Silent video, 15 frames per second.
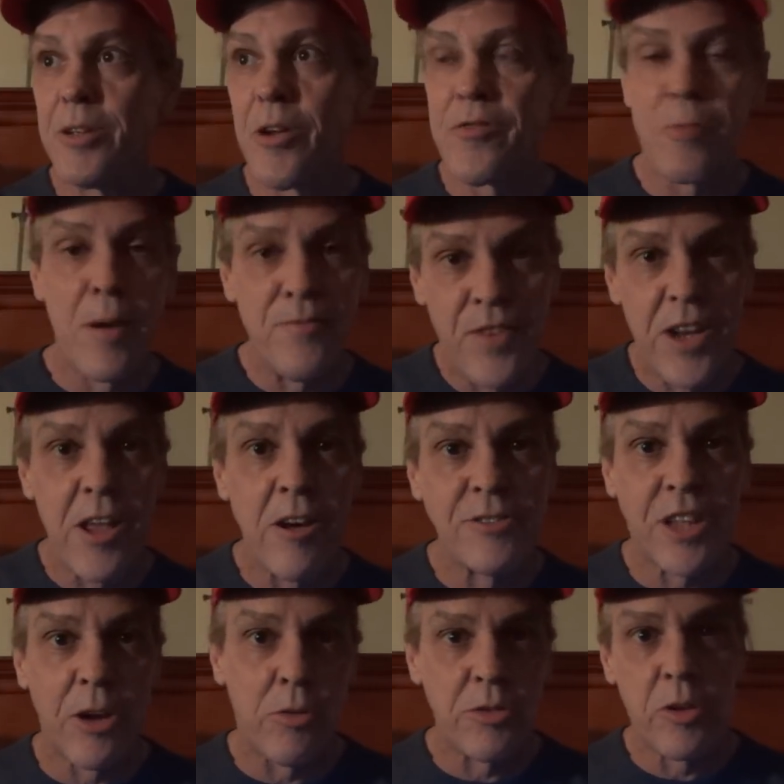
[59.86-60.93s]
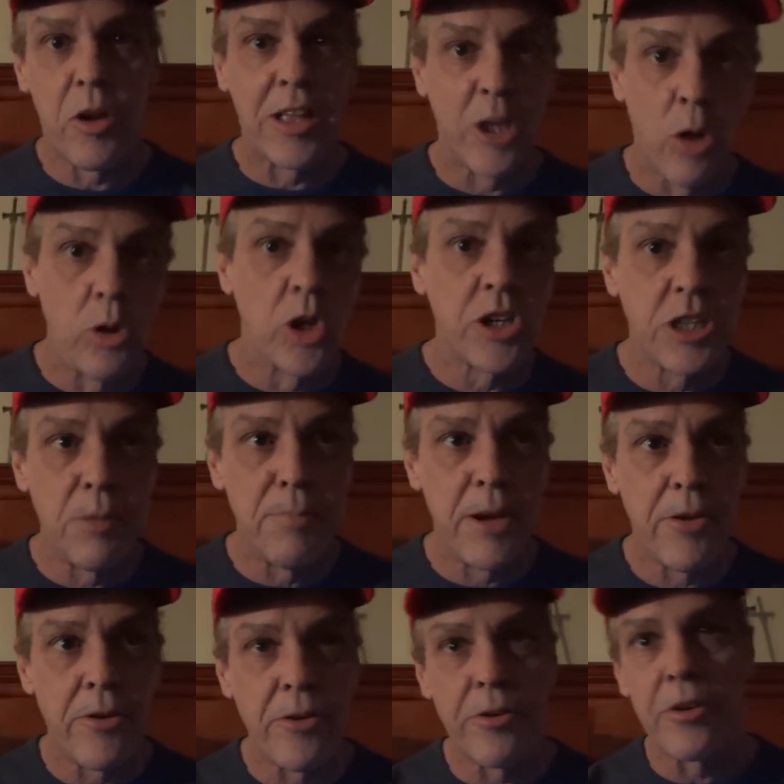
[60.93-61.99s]
for my videos. I don't go look in the
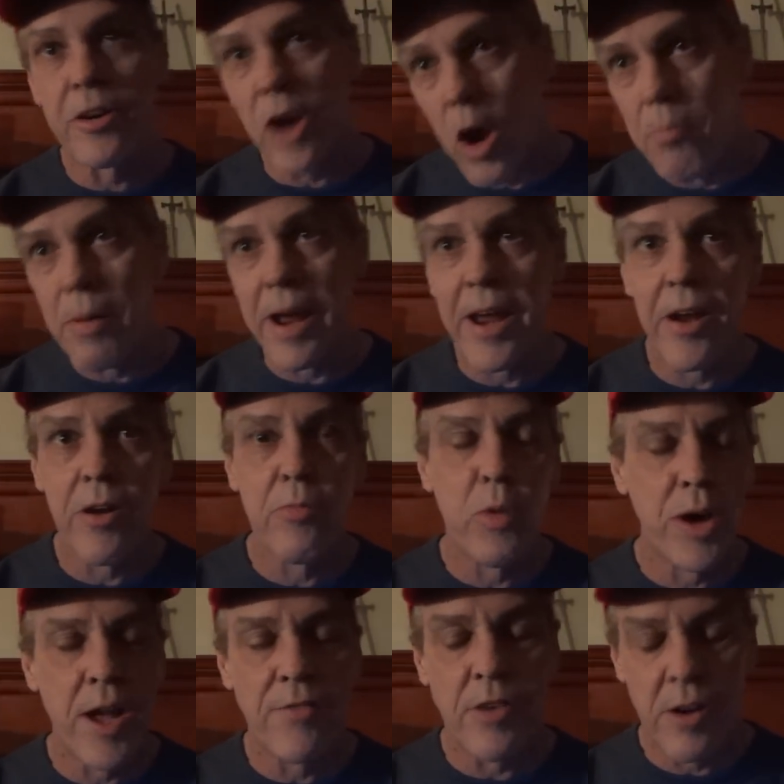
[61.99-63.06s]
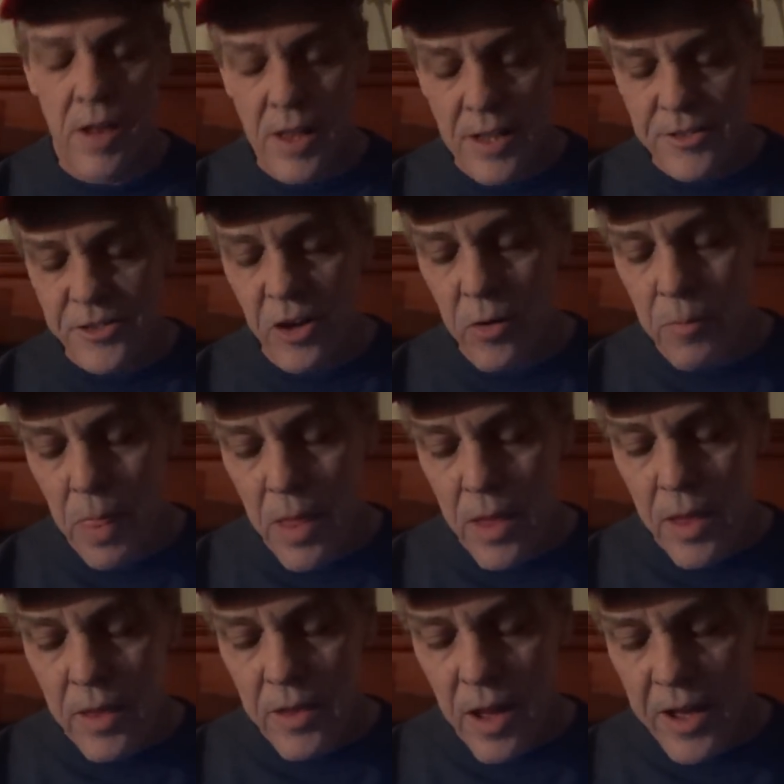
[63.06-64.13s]
mirror or comb my hair or whatever. So,
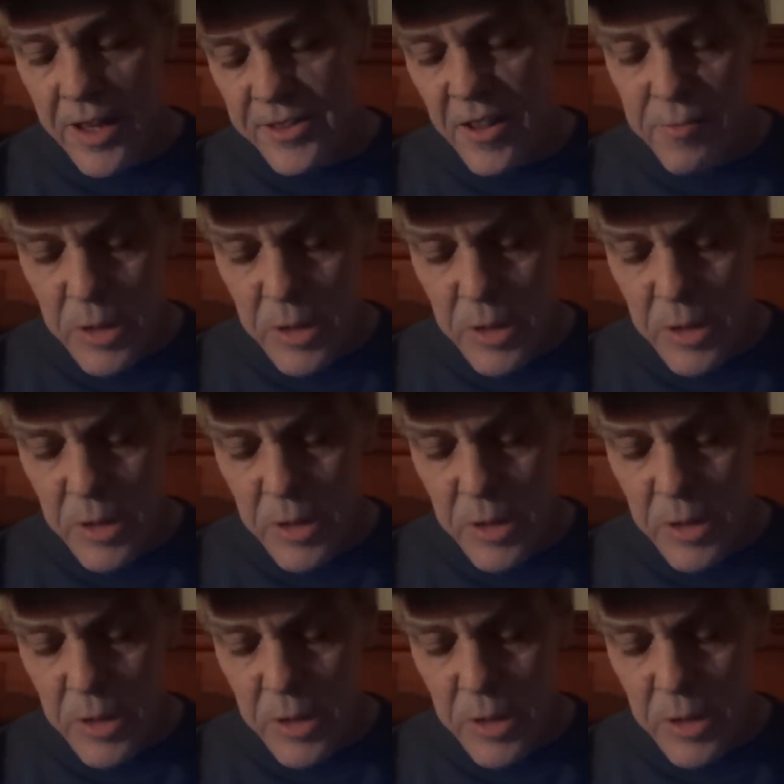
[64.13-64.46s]
as I